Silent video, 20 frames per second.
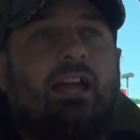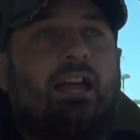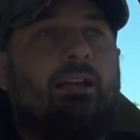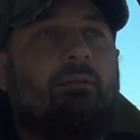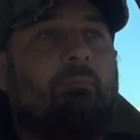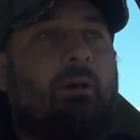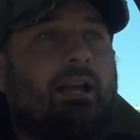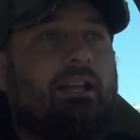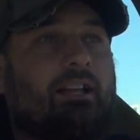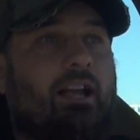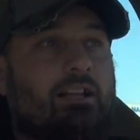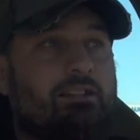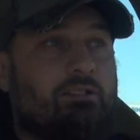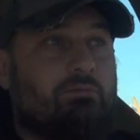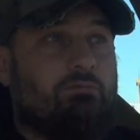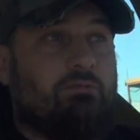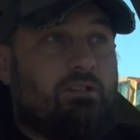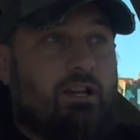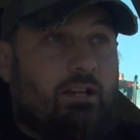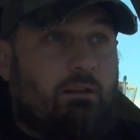And my
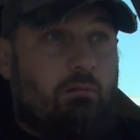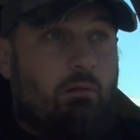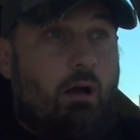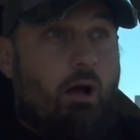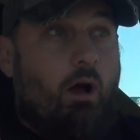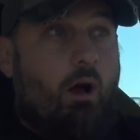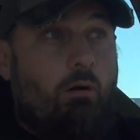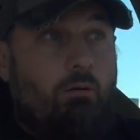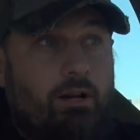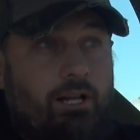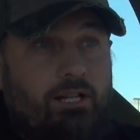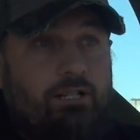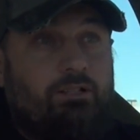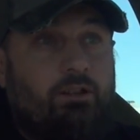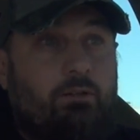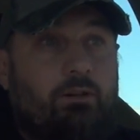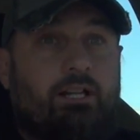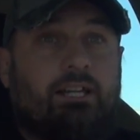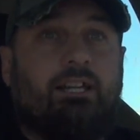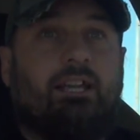cousin was like, "Whoa, what are you
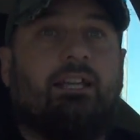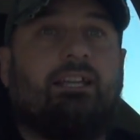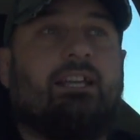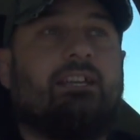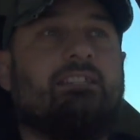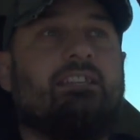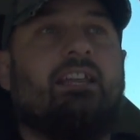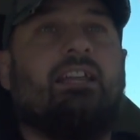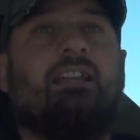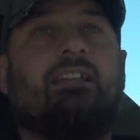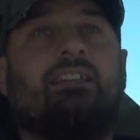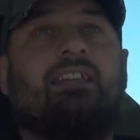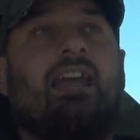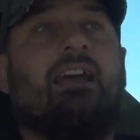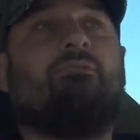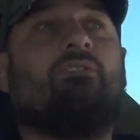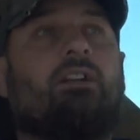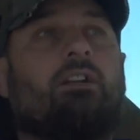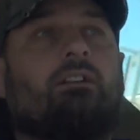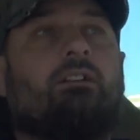doing?" Because it
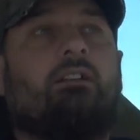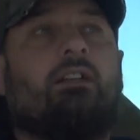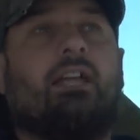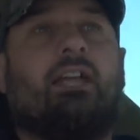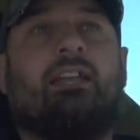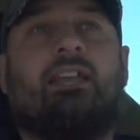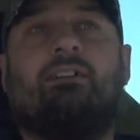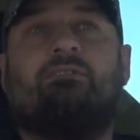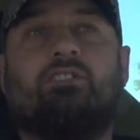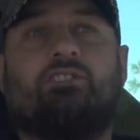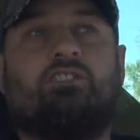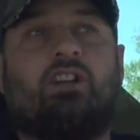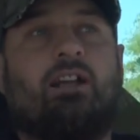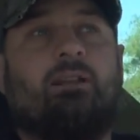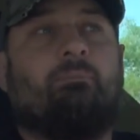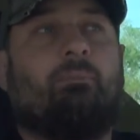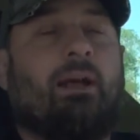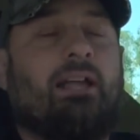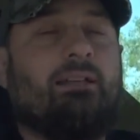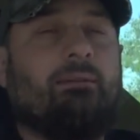never, it never
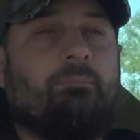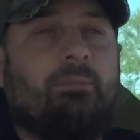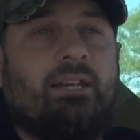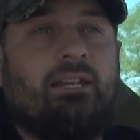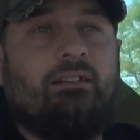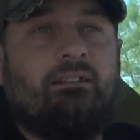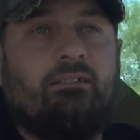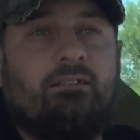tried to bite me,